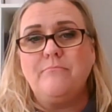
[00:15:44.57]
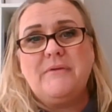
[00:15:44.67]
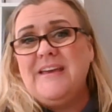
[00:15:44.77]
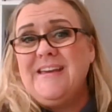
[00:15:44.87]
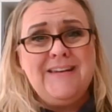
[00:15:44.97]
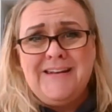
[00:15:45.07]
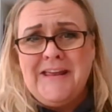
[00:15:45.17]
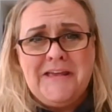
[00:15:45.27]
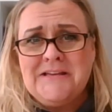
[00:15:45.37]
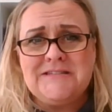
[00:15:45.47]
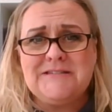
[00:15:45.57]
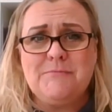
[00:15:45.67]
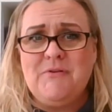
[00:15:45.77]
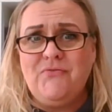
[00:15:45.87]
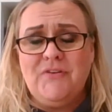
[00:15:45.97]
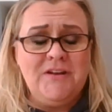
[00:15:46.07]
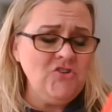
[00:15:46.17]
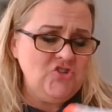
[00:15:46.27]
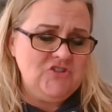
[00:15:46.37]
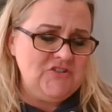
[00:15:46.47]
kitted, I guess, to be
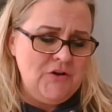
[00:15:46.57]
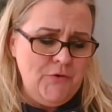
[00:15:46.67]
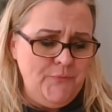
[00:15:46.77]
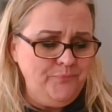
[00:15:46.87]
finished. So